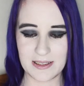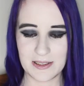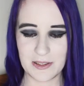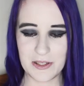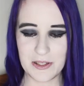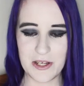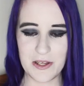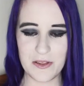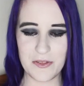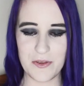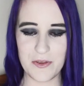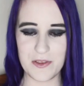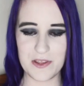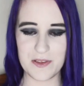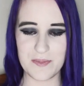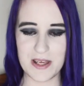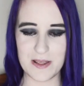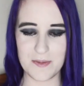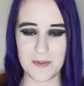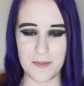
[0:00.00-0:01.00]
Looking through these
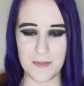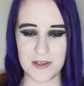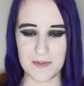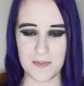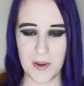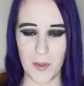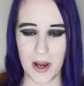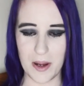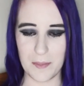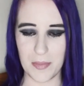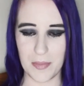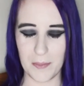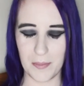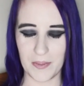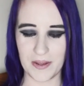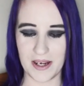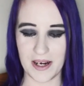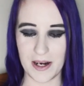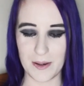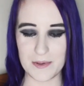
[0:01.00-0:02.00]
makes me miss my white and purple
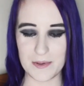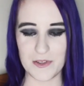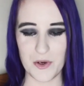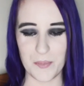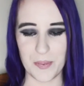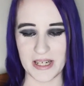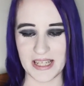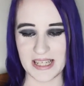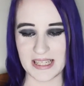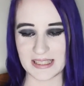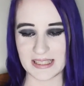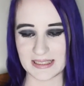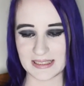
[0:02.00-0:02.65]
hair, it was so pretty.